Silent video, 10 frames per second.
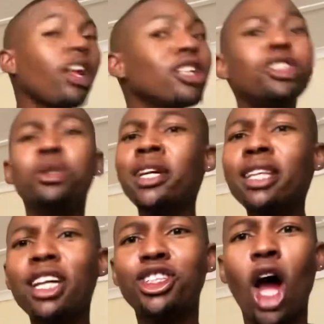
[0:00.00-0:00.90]
doing
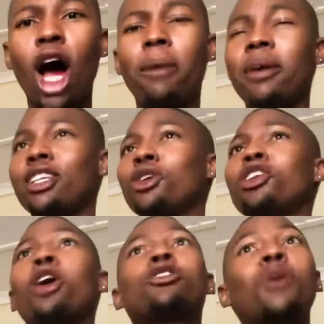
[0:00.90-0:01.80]
their job and you
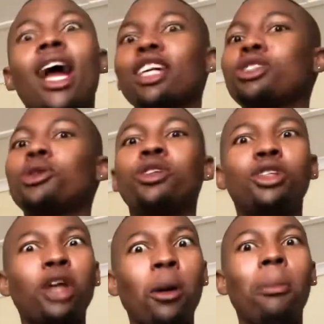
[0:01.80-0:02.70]
know trying to you
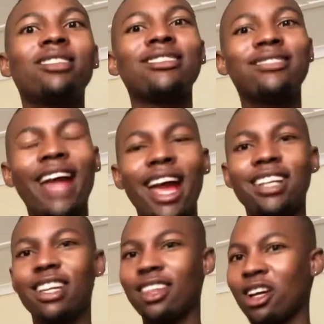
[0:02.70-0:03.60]
know sustain the,